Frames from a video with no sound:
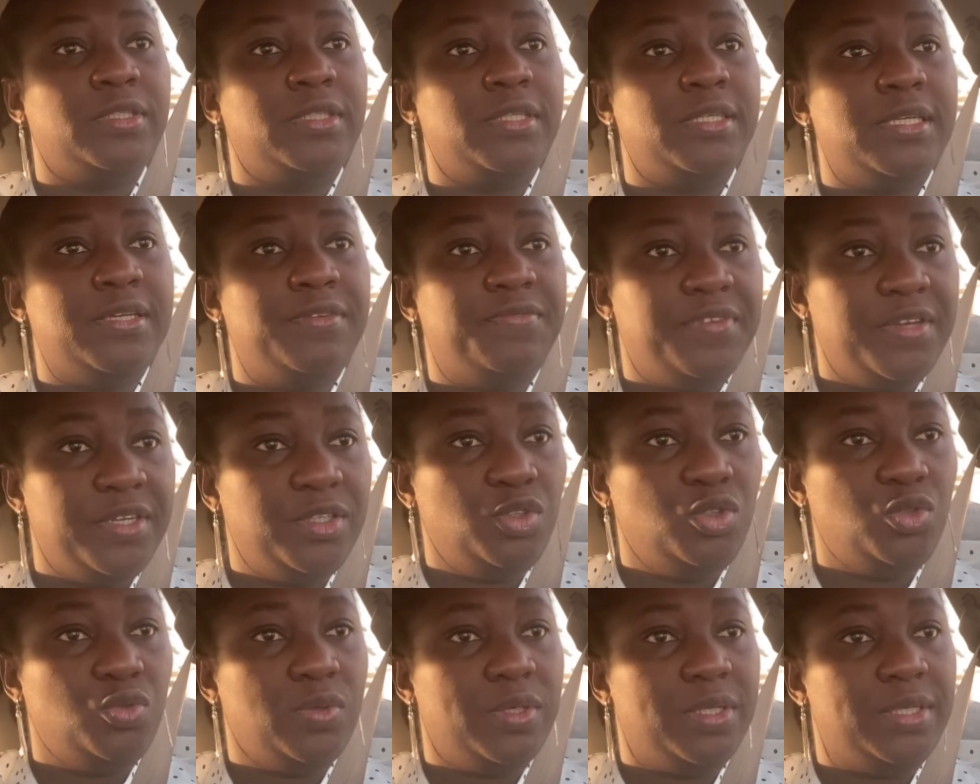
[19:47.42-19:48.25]

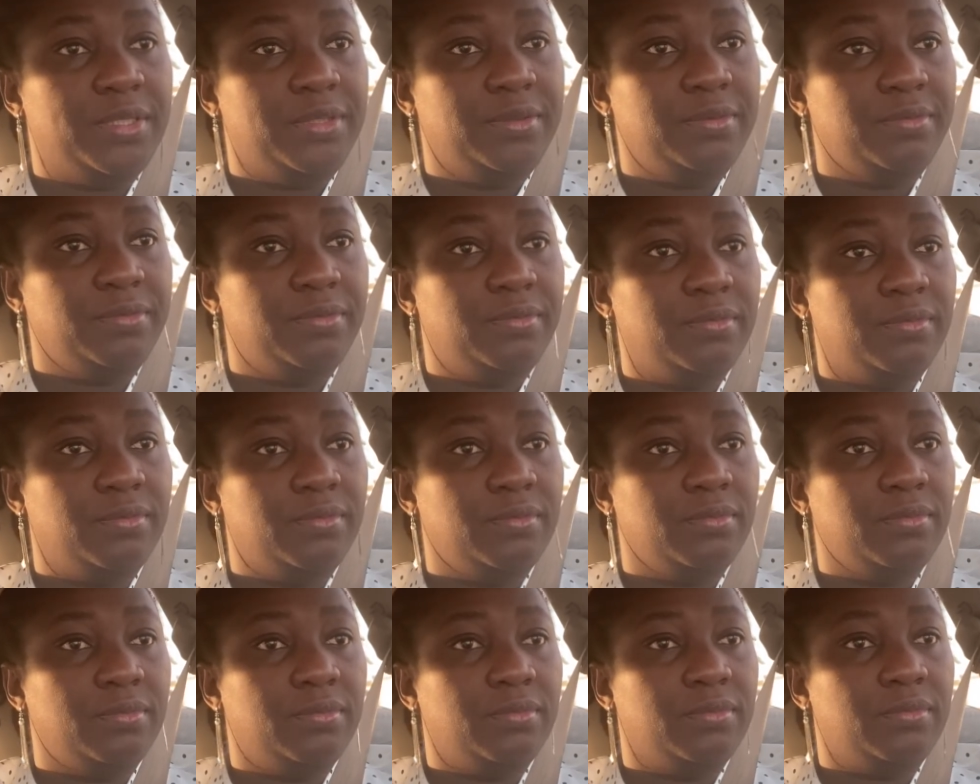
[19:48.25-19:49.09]
Eventually,
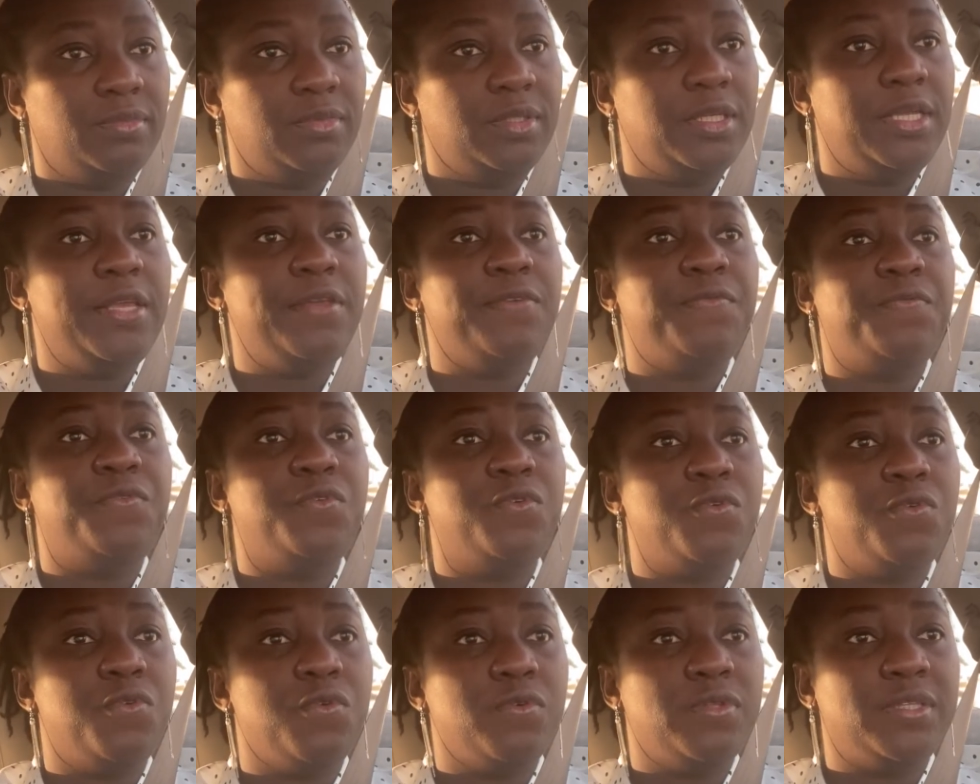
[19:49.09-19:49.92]
if
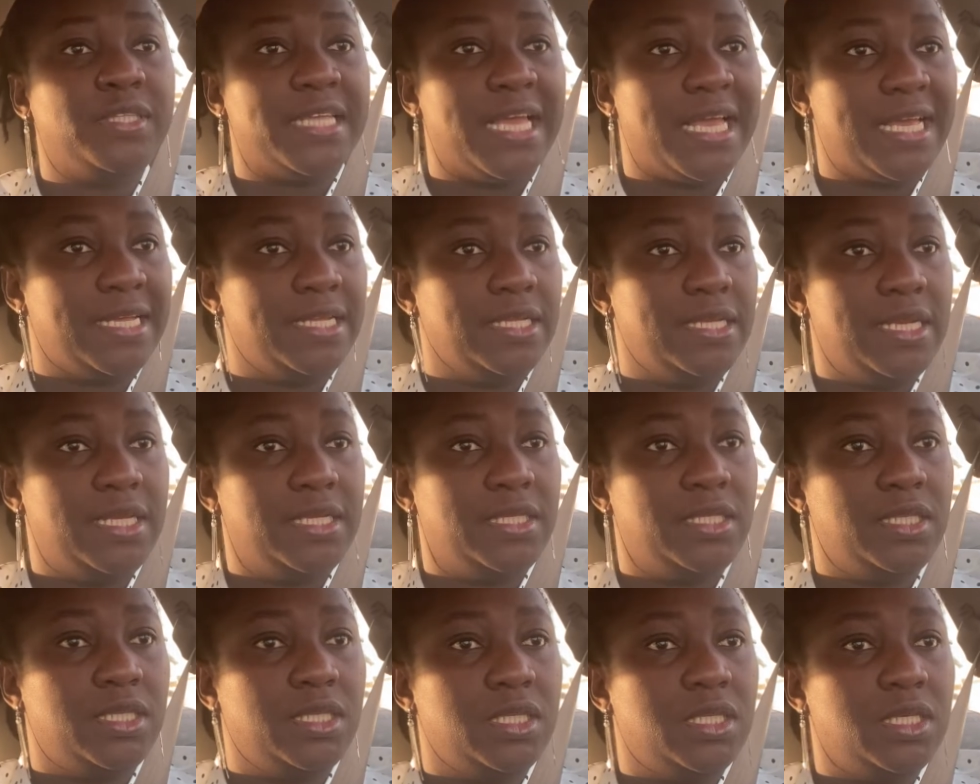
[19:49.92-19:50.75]
you don't tackle
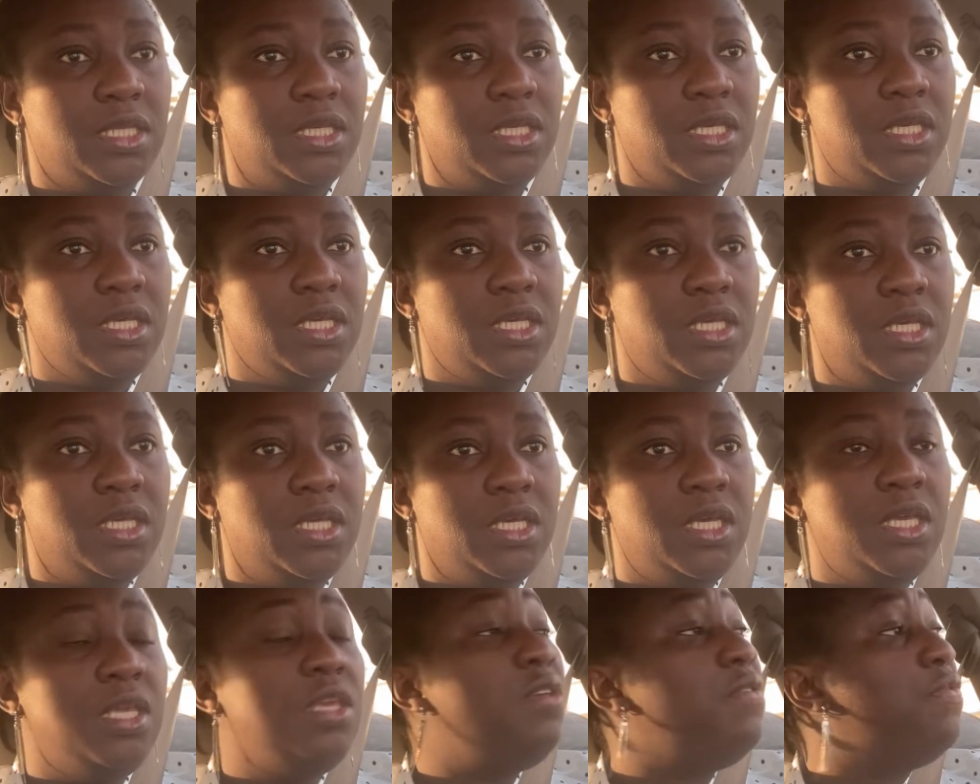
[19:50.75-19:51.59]
it,
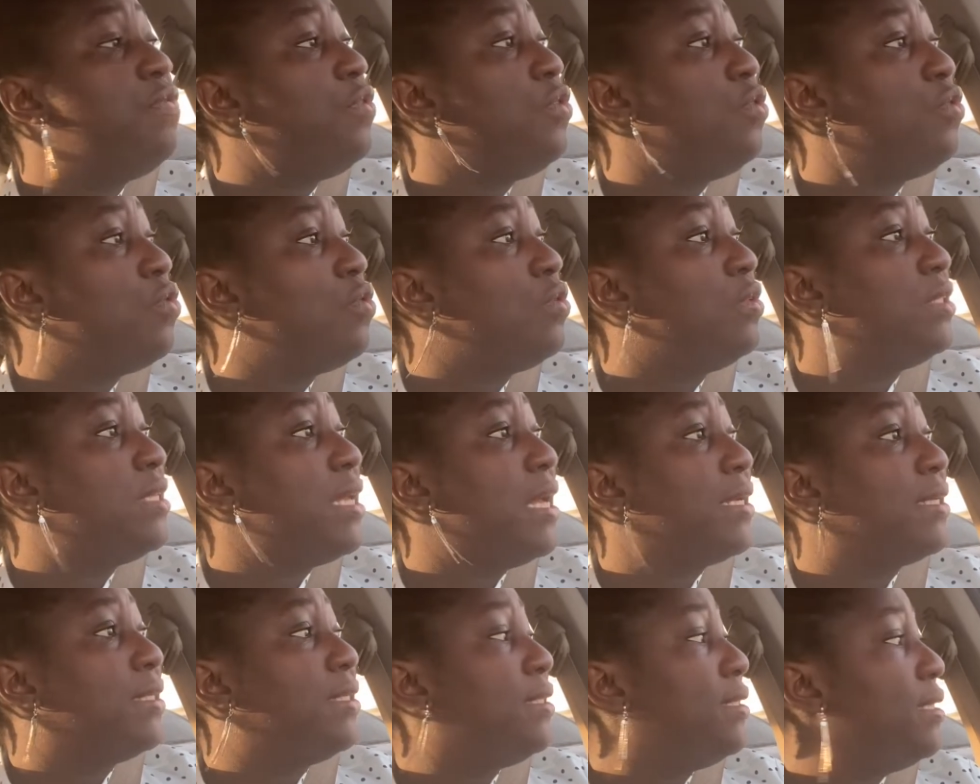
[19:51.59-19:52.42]
if you don't
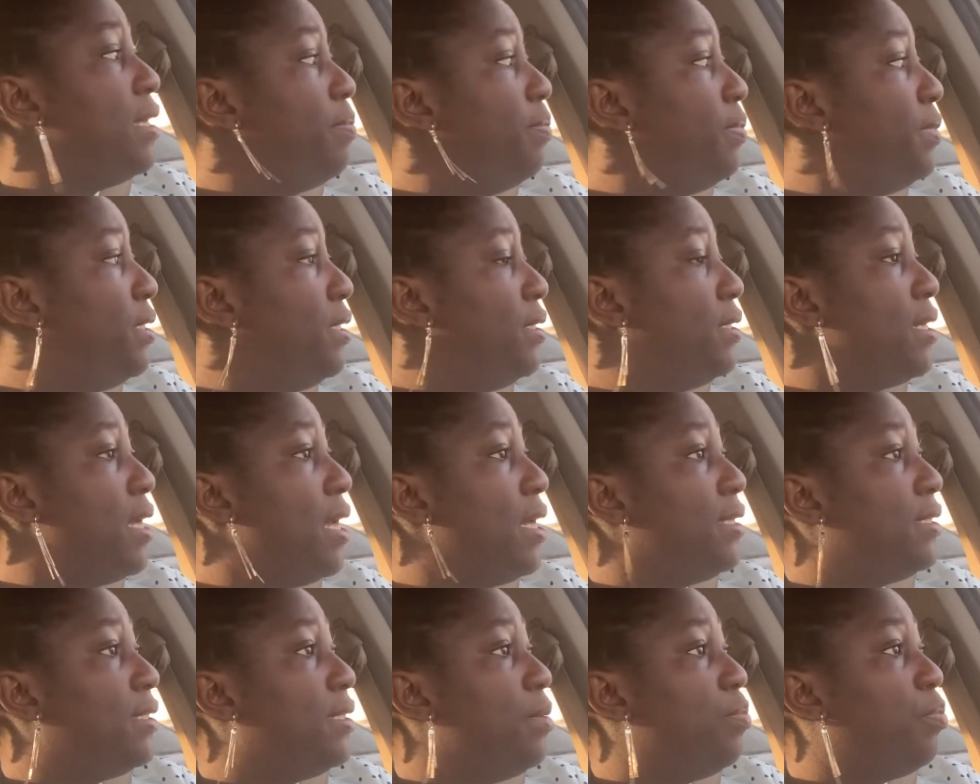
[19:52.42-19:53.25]
accept it
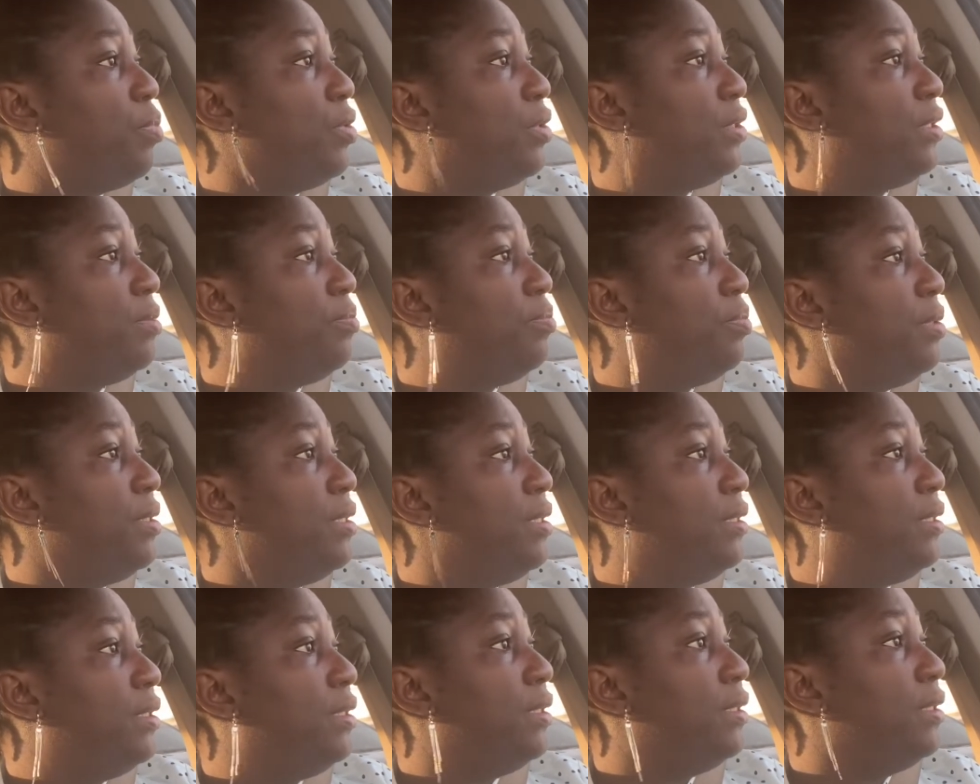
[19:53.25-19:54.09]
as a
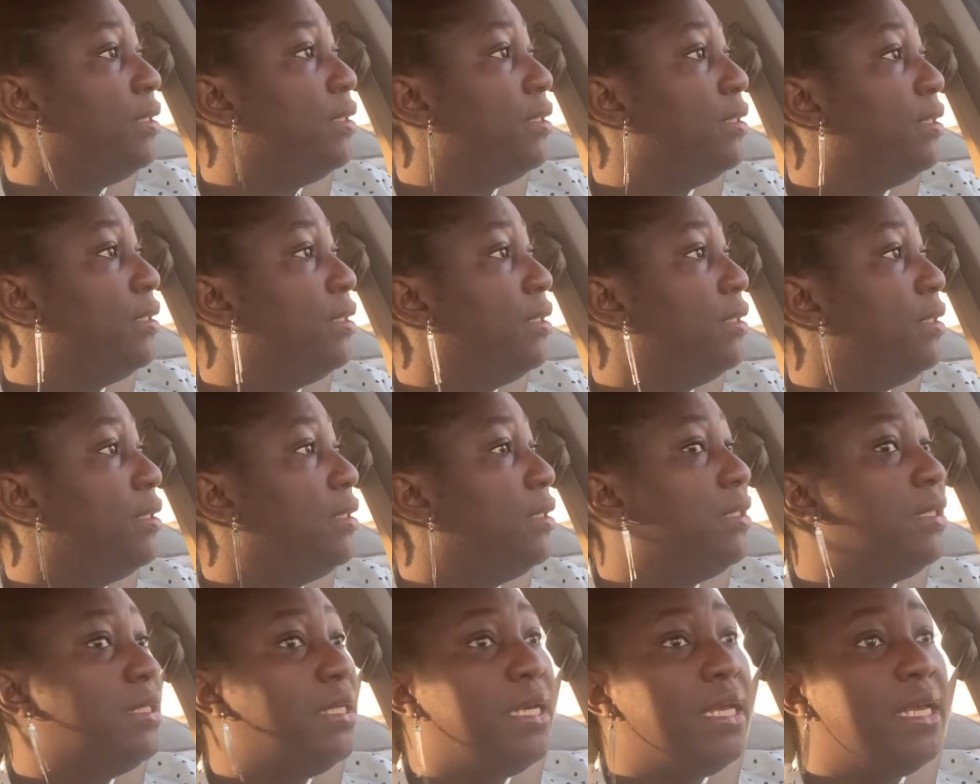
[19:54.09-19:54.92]
possibility,
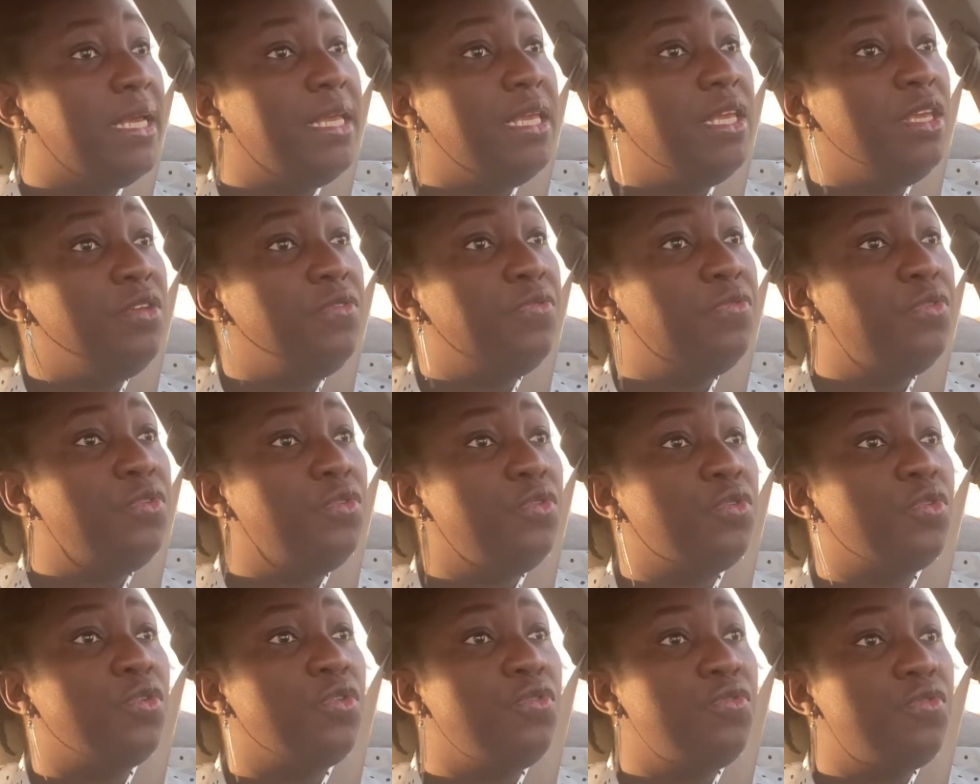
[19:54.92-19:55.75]
if you
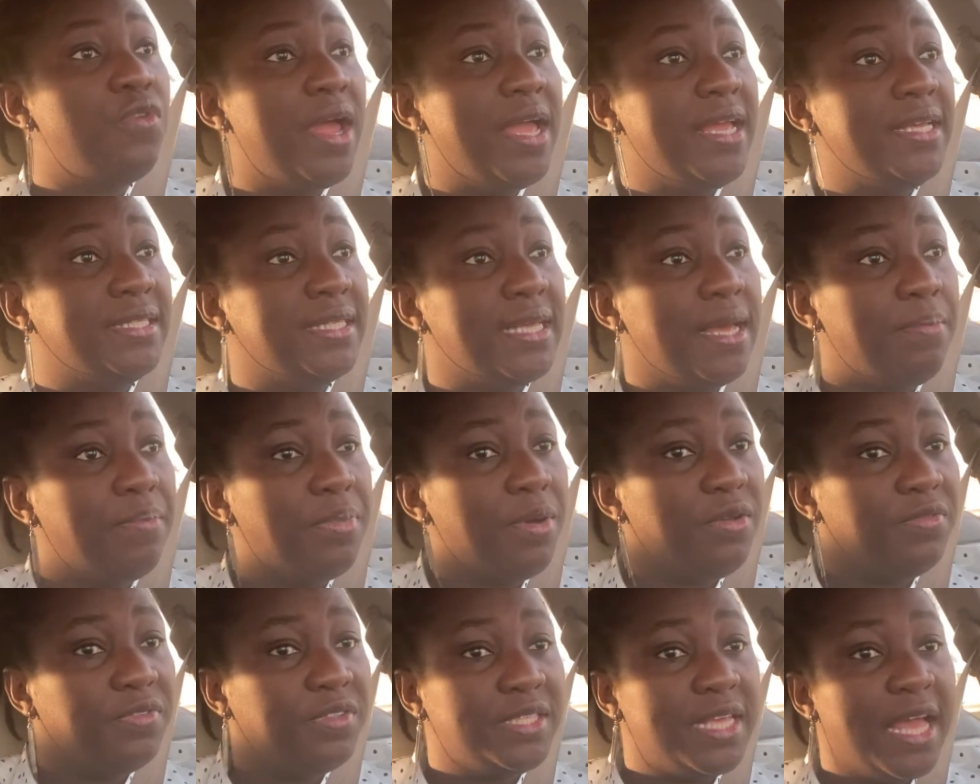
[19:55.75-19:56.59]
don't rise
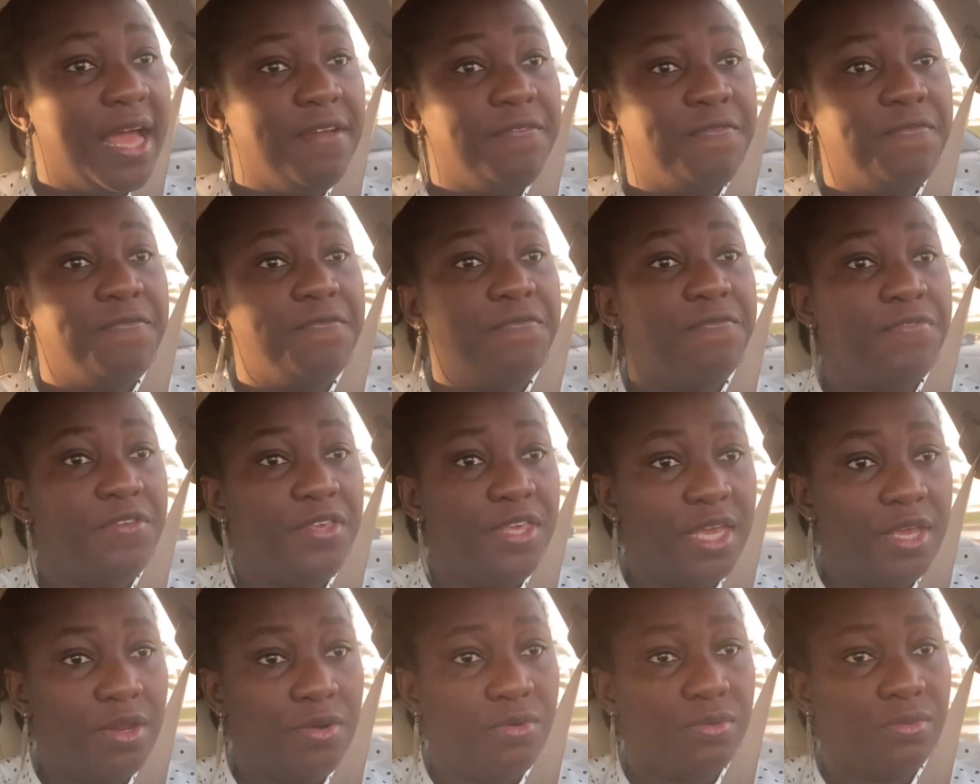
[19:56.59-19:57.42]
above that
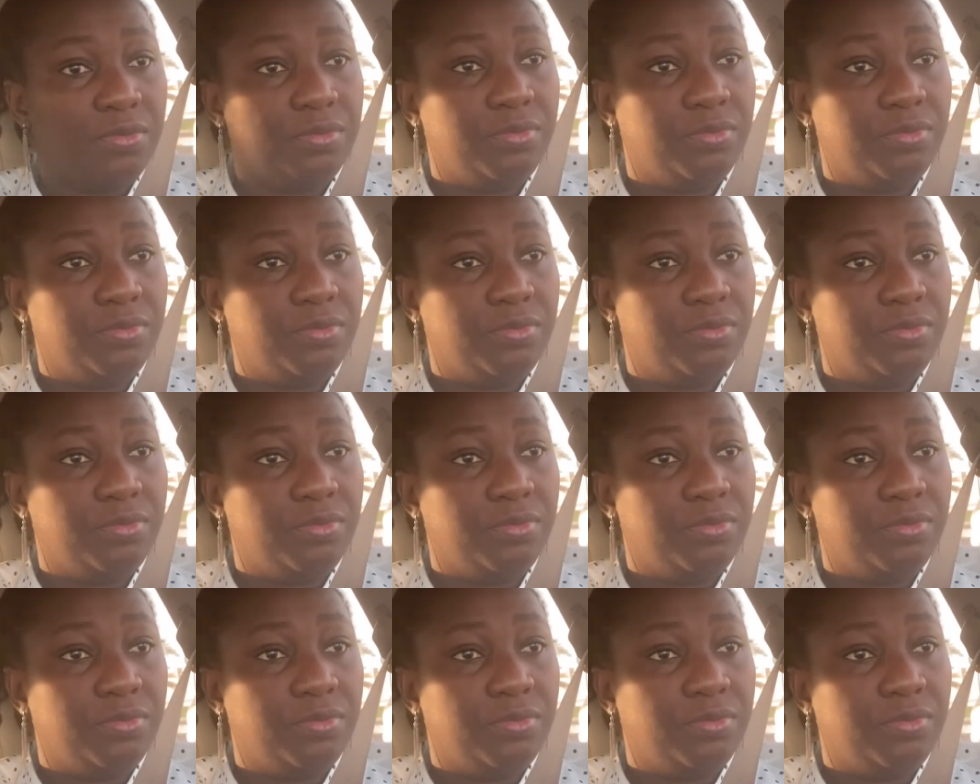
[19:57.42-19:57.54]
fear,